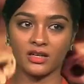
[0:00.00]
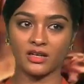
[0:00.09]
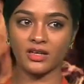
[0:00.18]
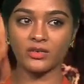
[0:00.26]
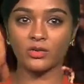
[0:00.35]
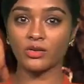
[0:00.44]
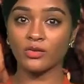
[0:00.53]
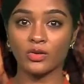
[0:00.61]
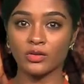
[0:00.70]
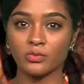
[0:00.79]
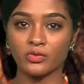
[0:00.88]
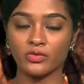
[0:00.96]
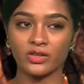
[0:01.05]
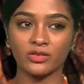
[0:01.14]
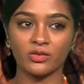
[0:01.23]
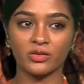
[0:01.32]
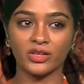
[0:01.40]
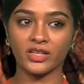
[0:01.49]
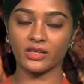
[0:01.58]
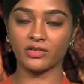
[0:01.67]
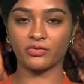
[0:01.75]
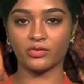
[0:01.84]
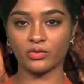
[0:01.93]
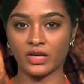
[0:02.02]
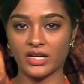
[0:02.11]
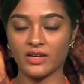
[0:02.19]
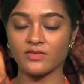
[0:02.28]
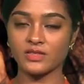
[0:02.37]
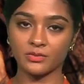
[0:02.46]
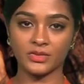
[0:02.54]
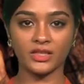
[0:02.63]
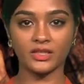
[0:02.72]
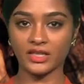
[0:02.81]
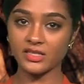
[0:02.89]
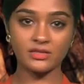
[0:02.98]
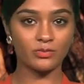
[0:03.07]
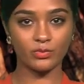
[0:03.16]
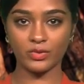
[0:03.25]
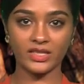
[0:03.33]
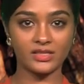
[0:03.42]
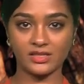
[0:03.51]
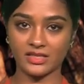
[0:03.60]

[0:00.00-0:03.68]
I don't know what movie you're doing. If you have something nice, please